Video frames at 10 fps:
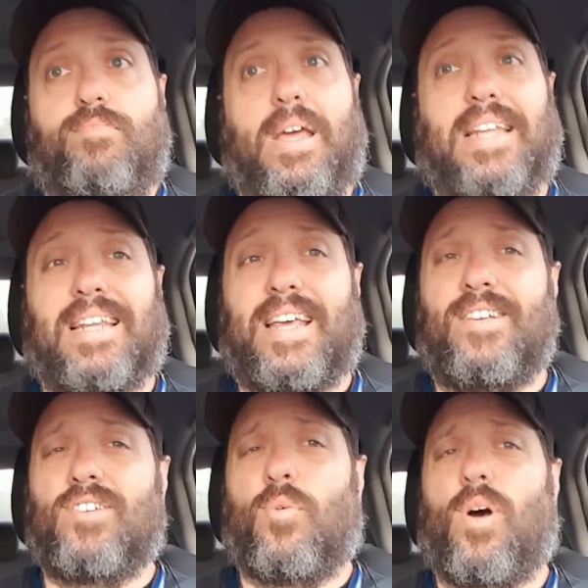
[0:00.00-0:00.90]
at
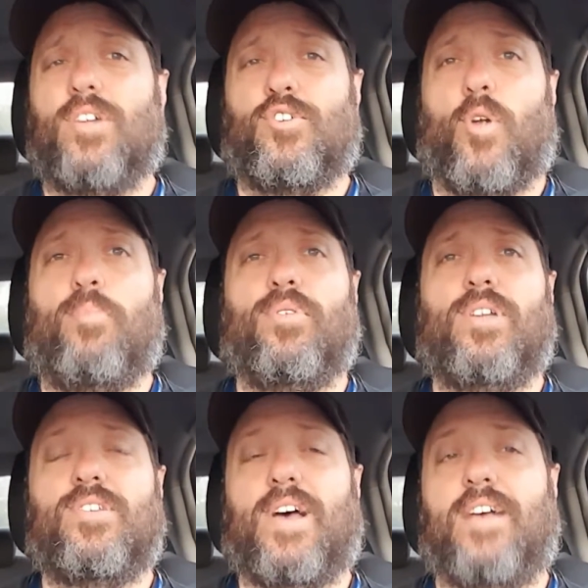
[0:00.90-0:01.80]
least quadrupled
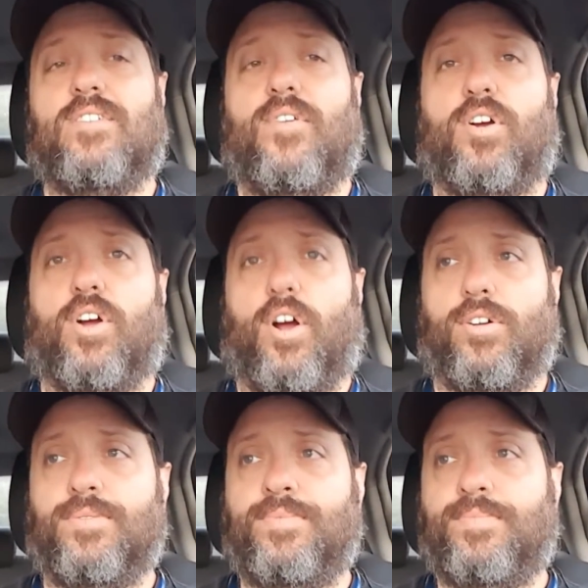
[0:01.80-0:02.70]
the size of our
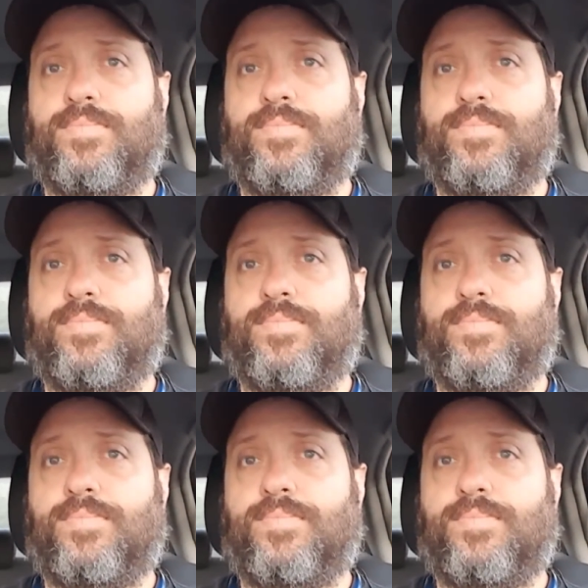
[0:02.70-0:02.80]
garden.